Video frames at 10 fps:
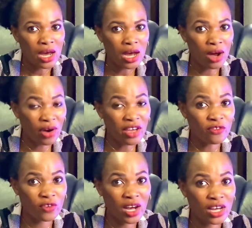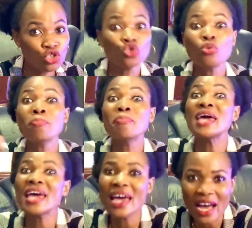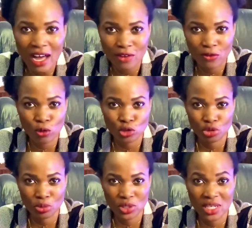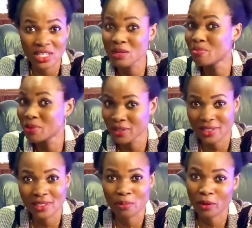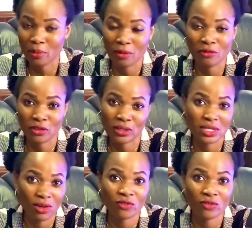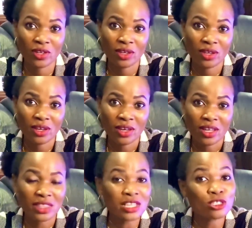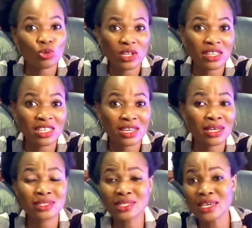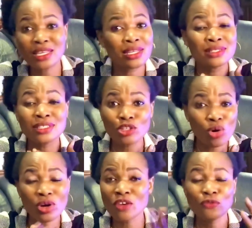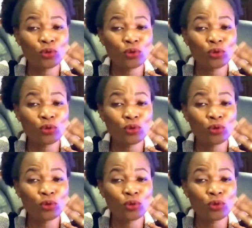be the problem. However, you may have contributed in building the problem for yourself. That is what I